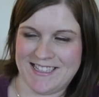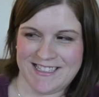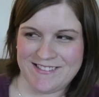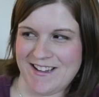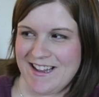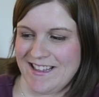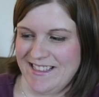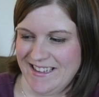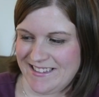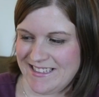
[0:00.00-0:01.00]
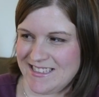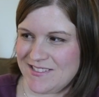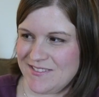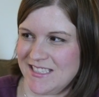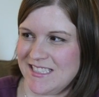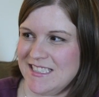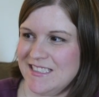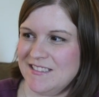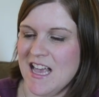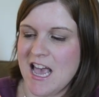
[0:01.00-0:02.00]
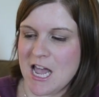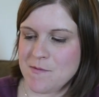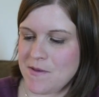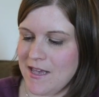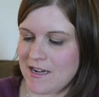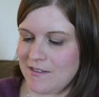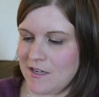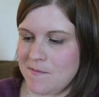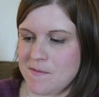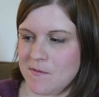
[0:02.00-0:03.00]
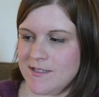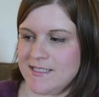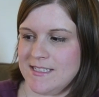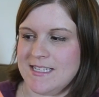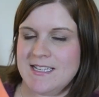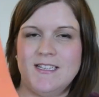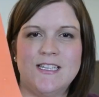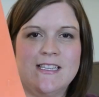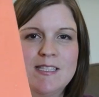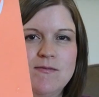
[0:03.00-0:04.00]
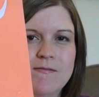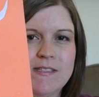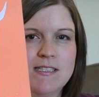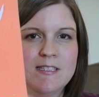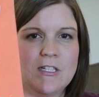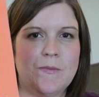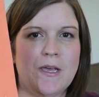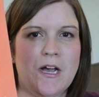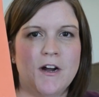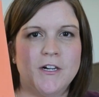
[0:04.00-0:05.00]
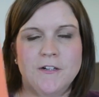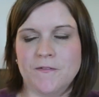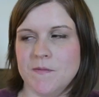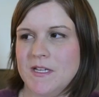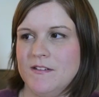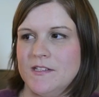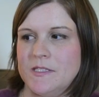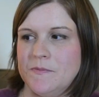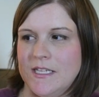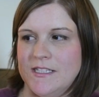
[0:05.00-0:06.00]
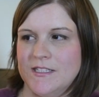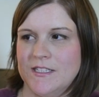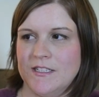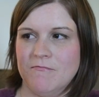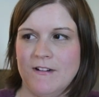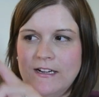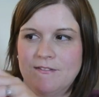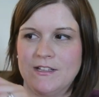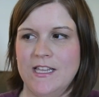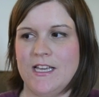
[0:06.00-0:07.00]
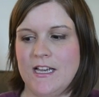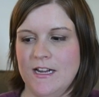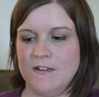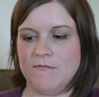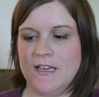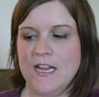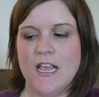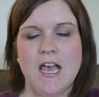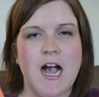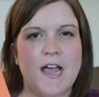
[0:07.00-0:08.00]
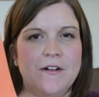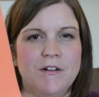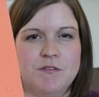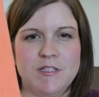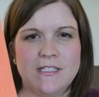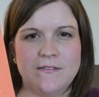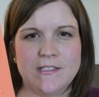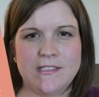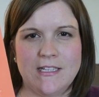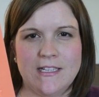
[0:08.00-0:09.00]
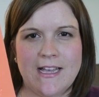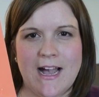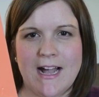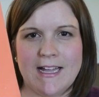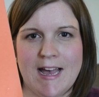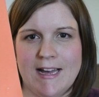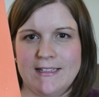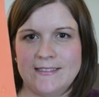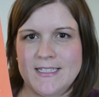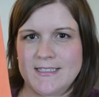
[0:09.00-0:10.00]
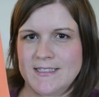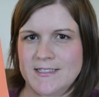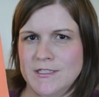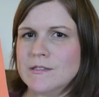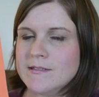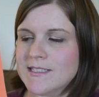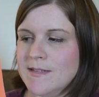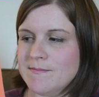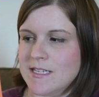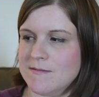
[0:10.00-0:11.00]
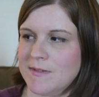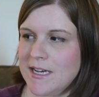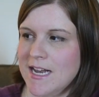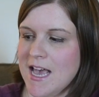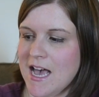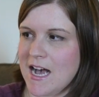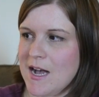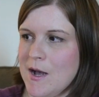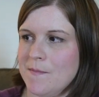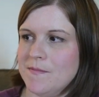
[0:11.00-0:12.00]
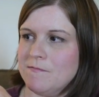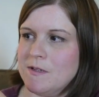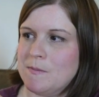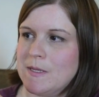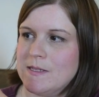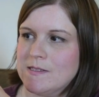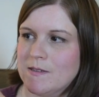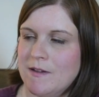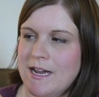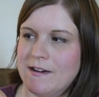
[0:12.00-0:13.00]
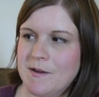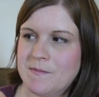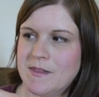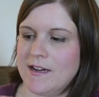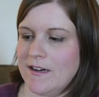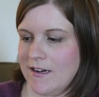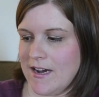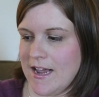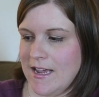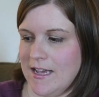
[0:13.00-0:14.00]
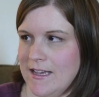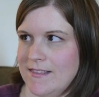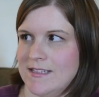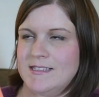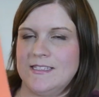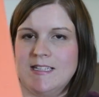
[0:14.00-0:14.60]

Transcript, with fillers: this one. I think that he's really cute. He maybe had a little bit more detail, and this one was a little bit harder for me to explain to her where everything kind of went. I don't know if she's ever seen a yak at like the zoo or something, but we put his little hair up there, and this